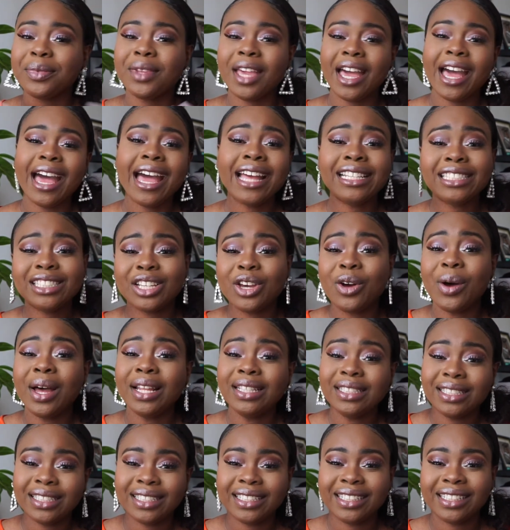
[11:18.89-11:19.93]
I had to go
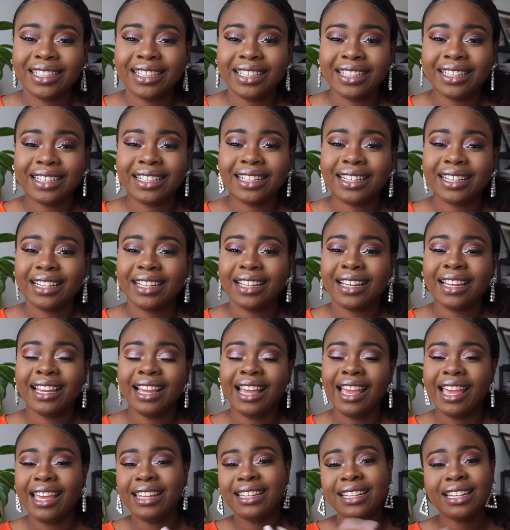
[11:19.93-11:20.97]
out there
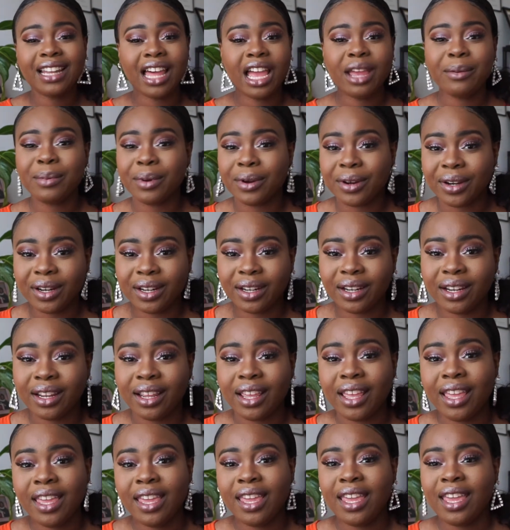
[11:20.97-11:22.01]
in the library
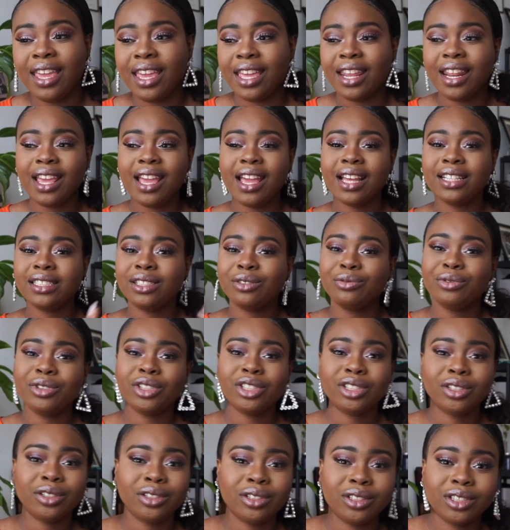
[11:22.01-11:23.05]
and I had to
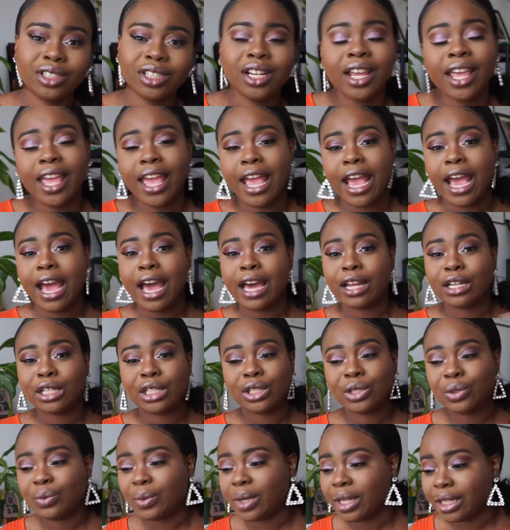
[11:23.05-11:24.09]
research how to
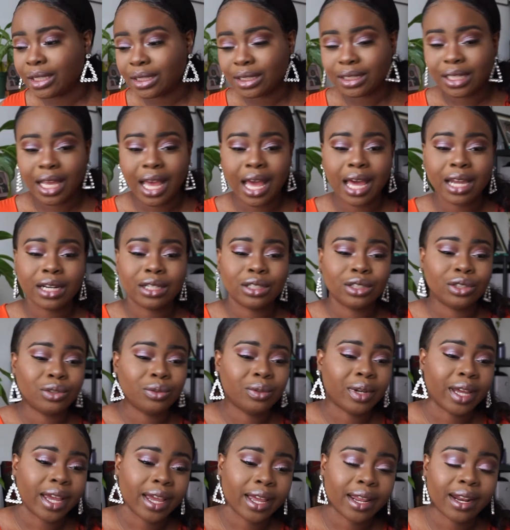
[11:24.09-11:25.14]
do this, how to
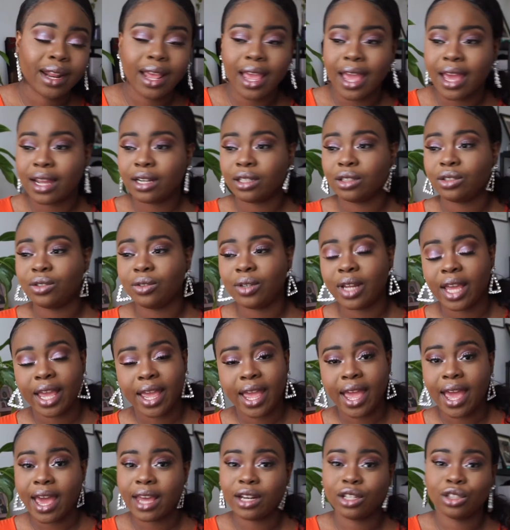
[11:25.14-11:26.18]
do that, how to do that,
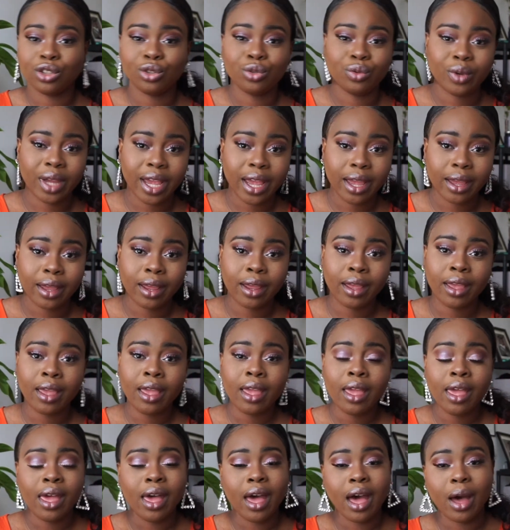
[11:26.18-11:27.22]
how to do that.
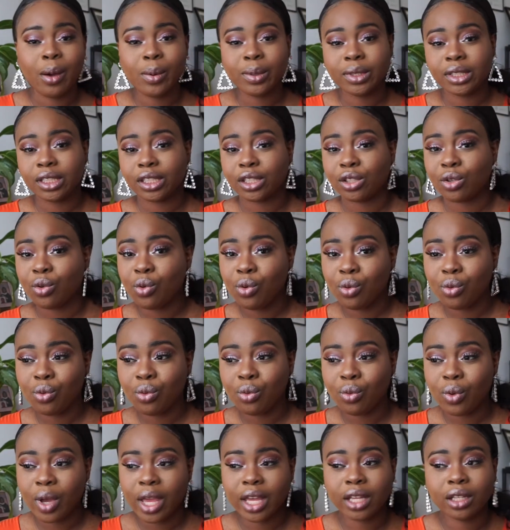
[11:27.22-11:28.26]
I went to
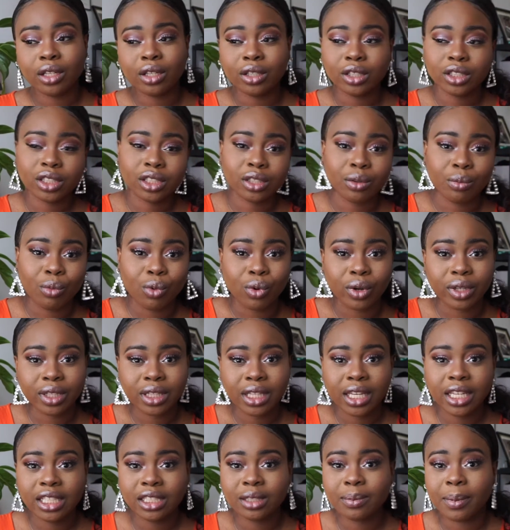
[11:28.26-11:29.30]
school and learned some more
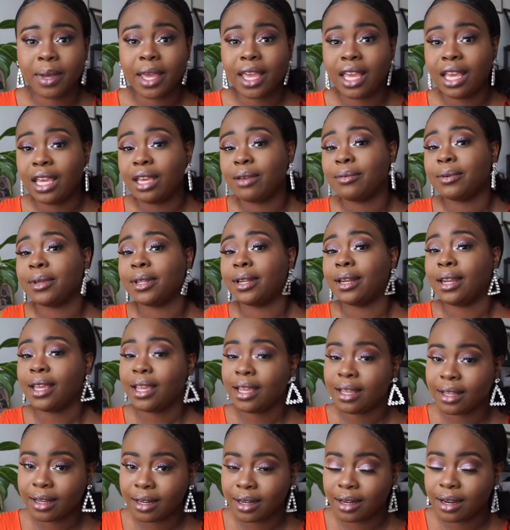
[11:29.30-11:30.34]
things, but even
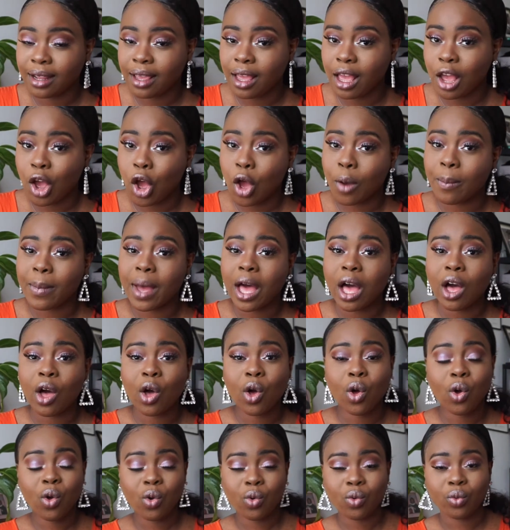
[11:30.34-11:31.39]
then, on my
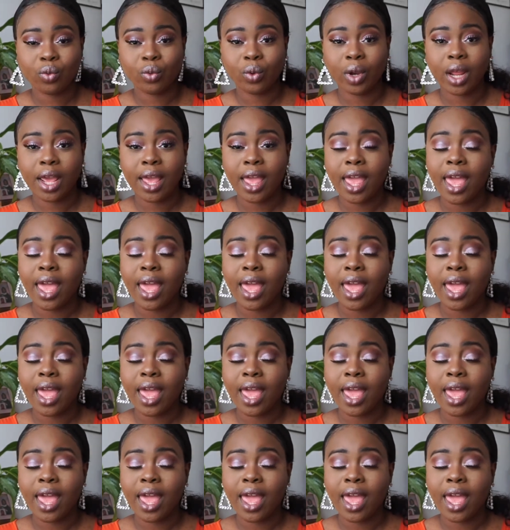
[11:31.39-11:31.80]
own,